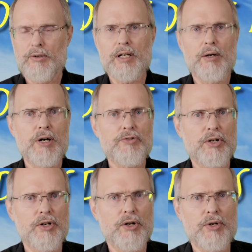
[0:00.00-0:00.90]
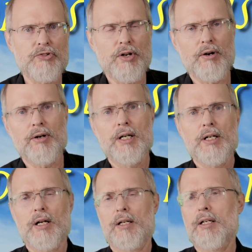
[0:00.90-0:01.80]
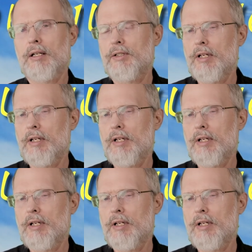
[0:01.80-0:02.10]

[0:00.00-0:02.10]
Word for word: Okay, I want you to notice here, again,